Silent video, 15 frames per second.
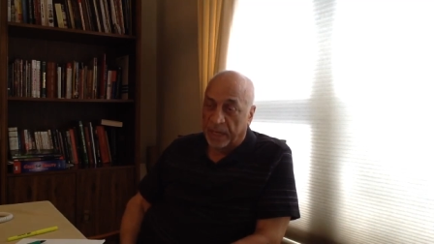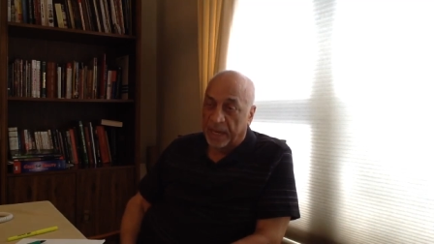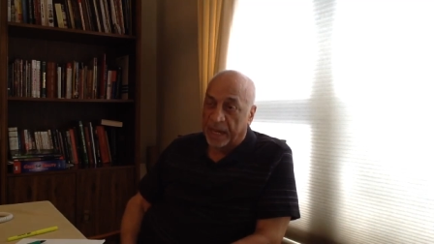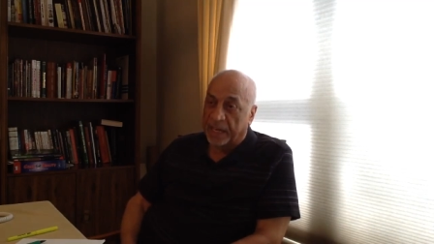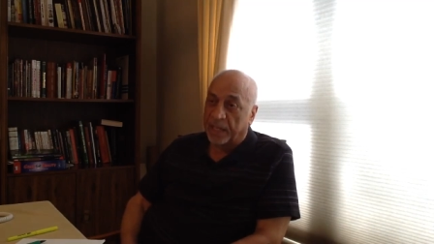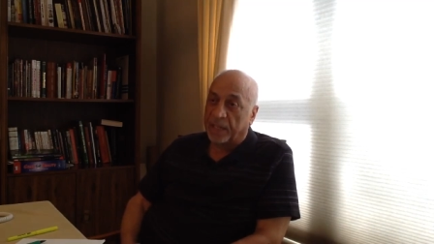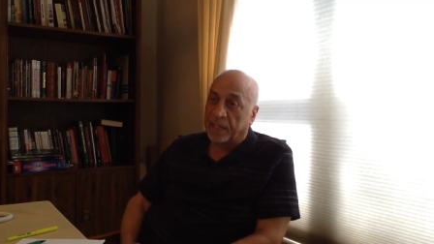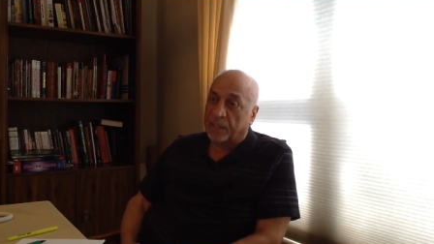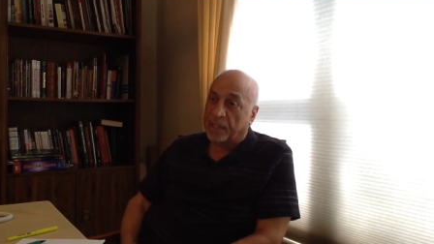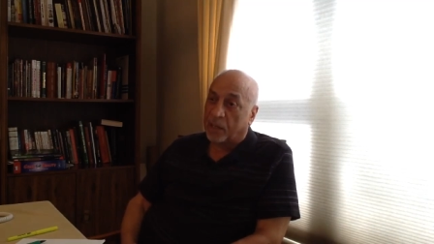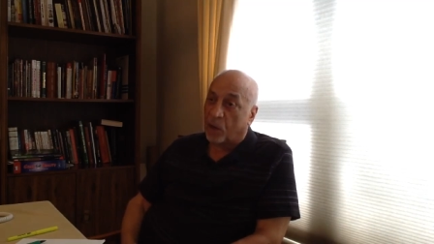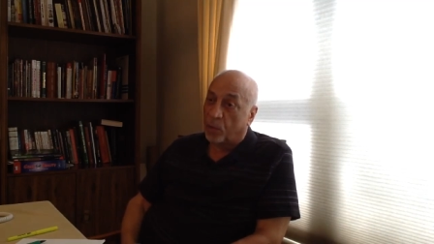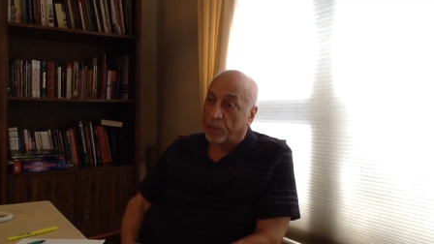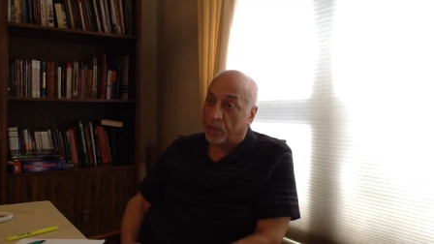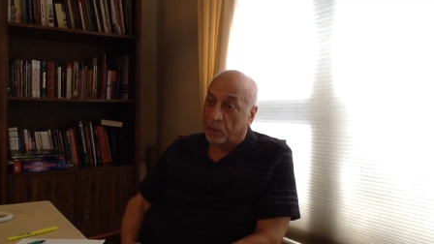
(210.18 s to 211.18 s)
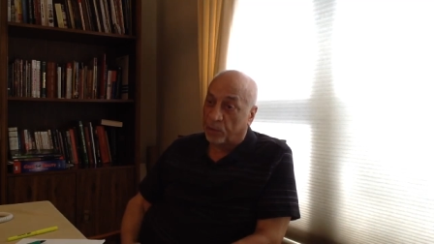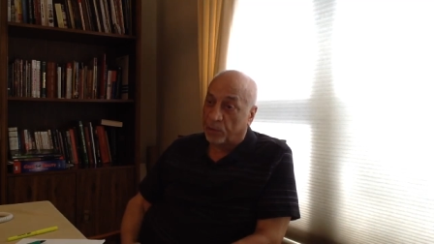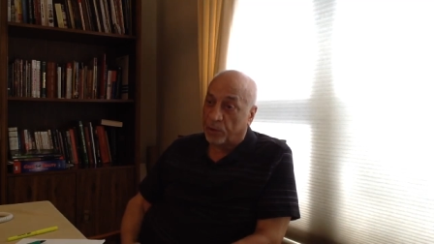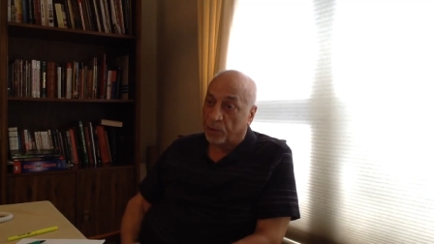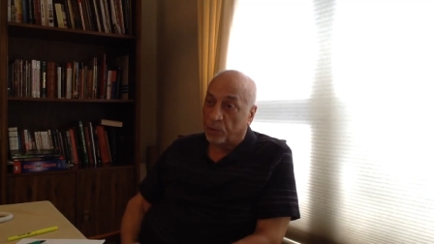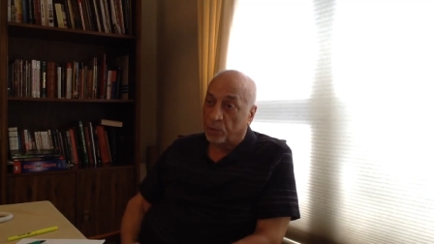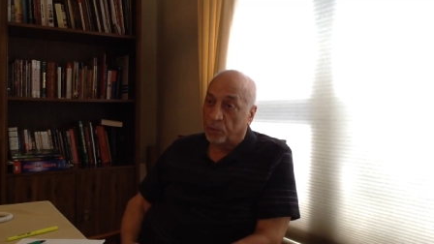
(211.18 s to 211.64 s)
And he does that all the way through
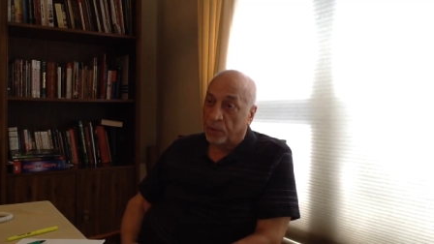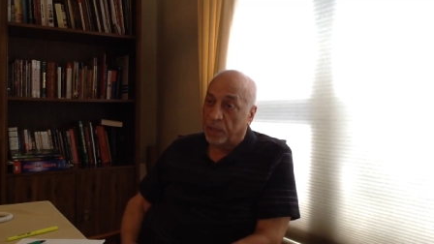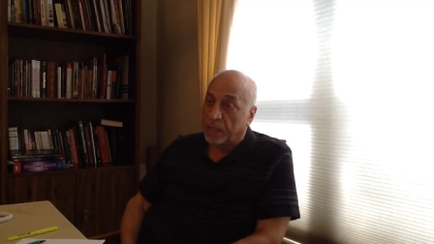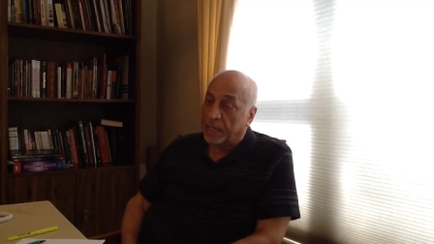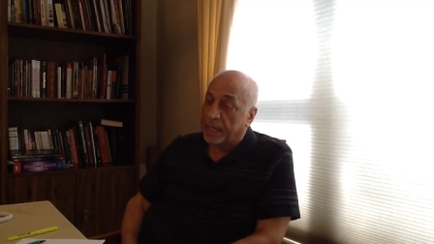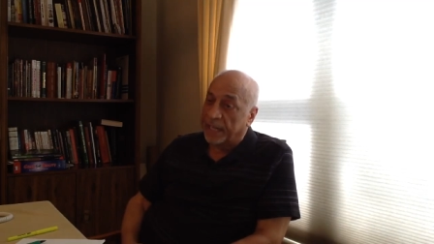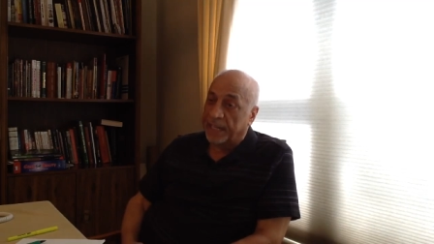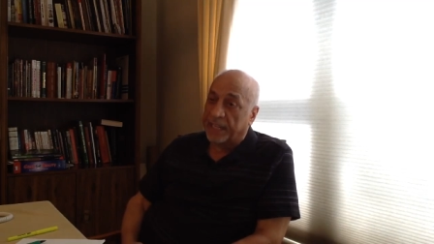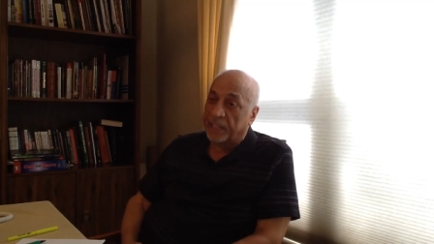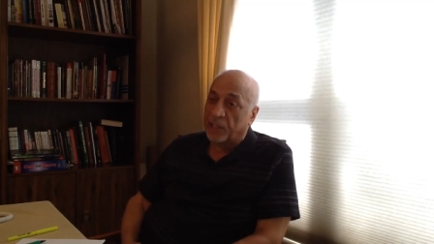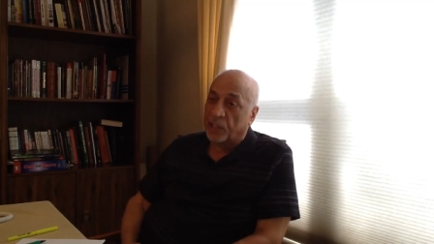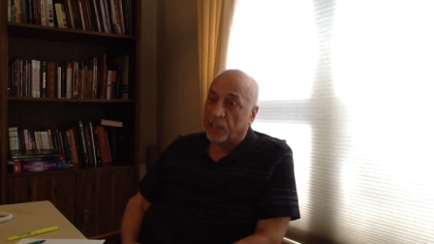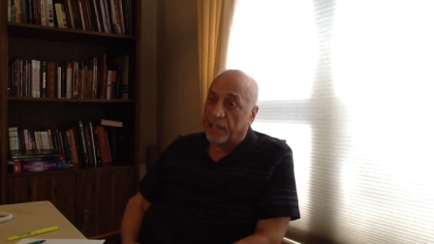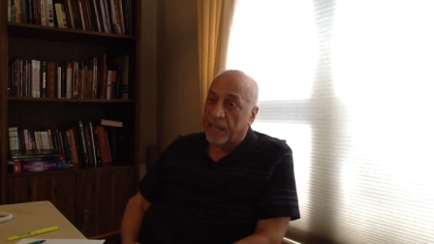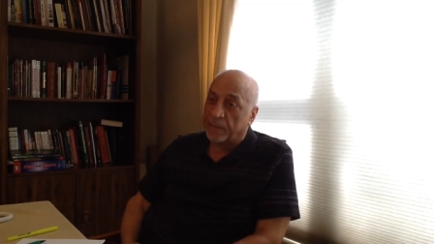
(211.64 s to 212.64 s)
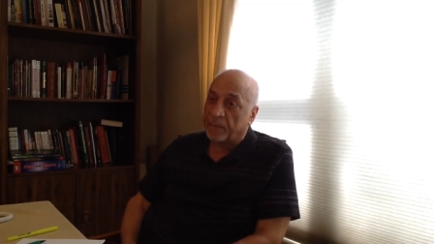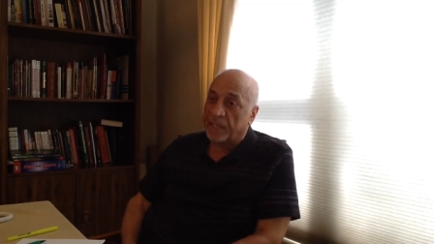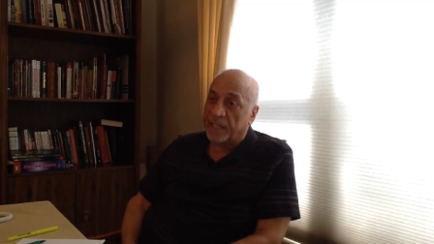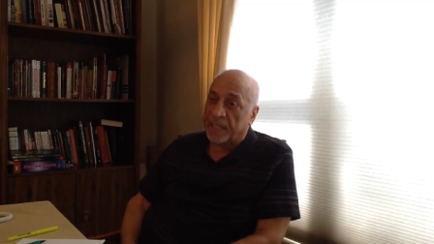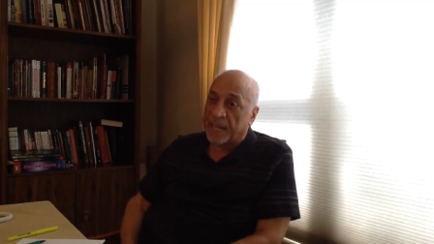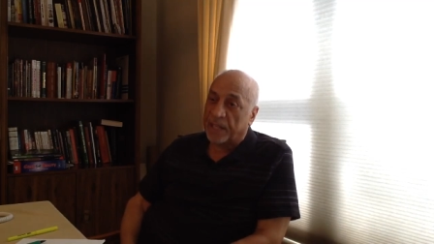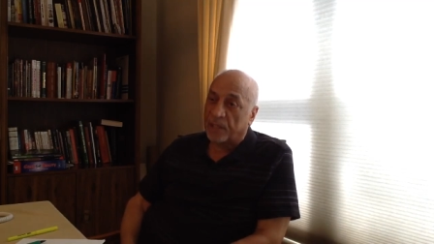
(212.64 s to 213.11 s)
school. He should not be
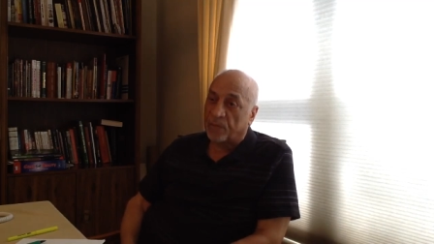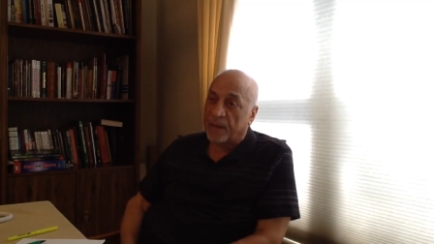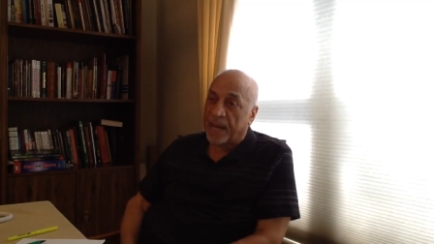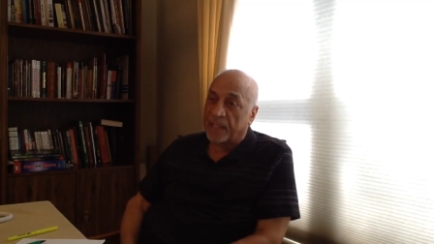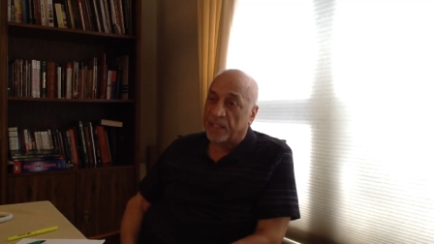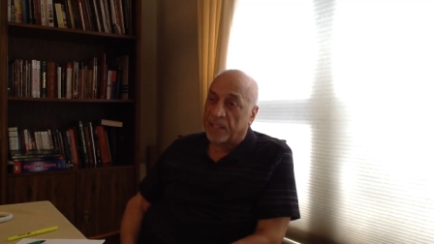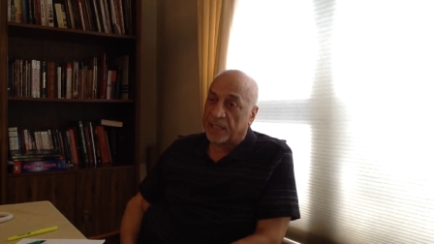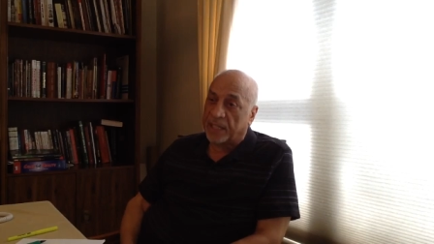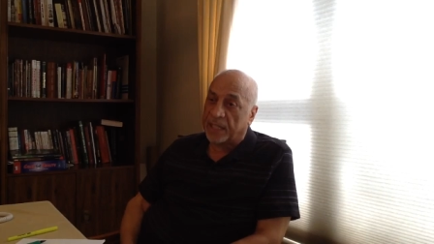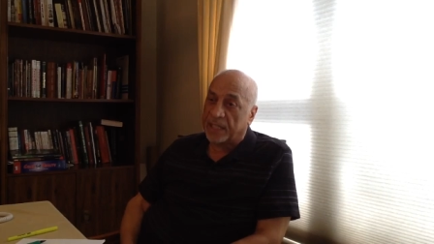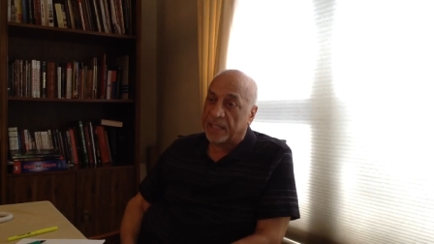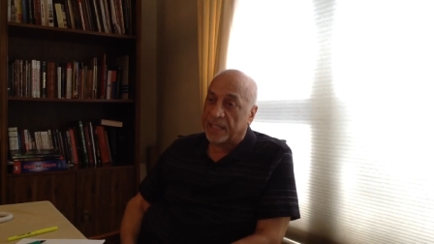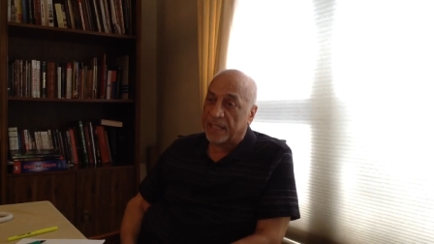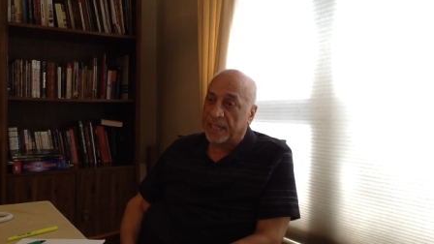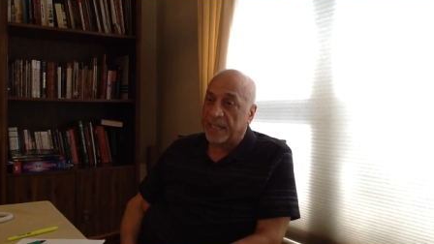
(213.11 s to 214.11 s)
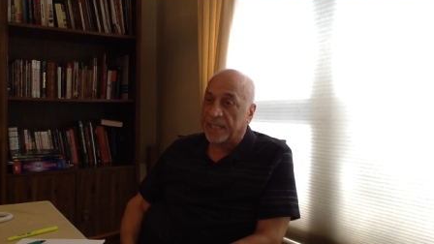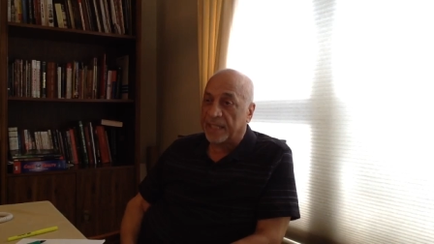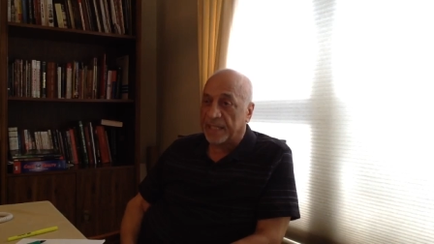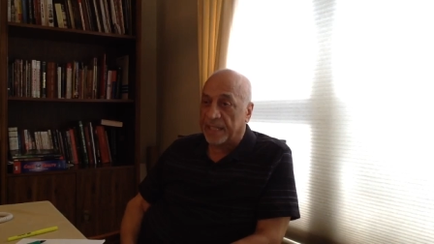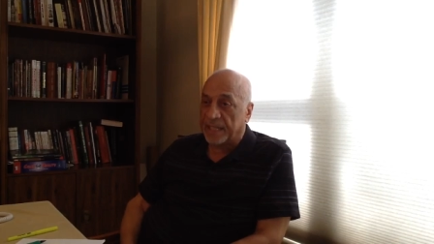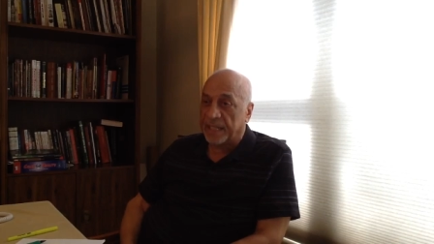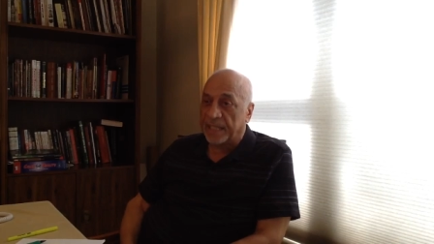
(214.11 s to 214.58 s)
satisfied just getting C's
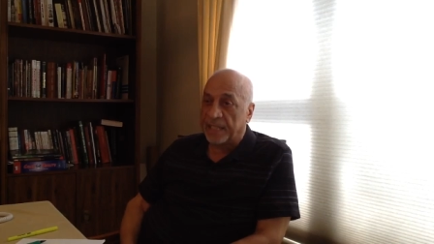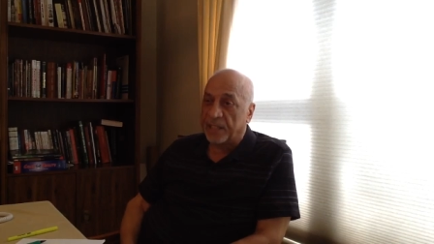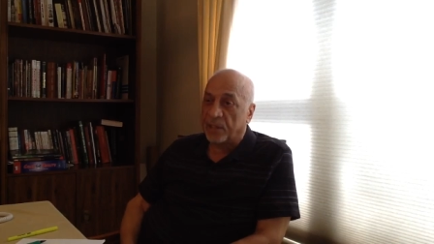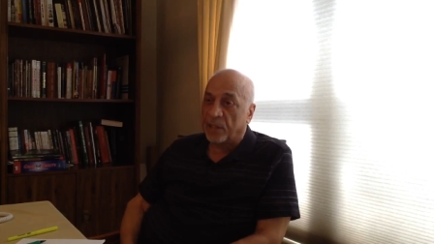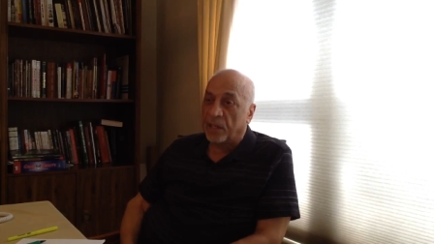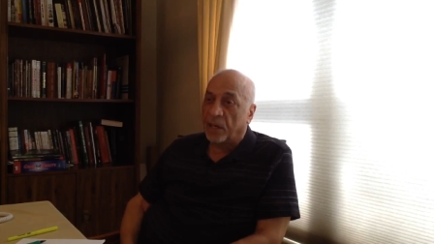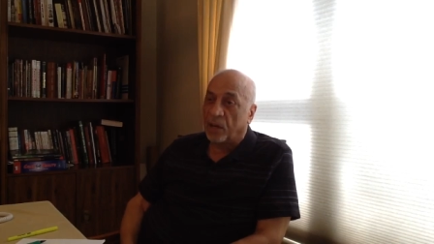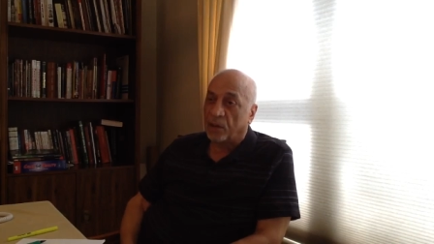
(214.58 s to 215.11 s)
and D's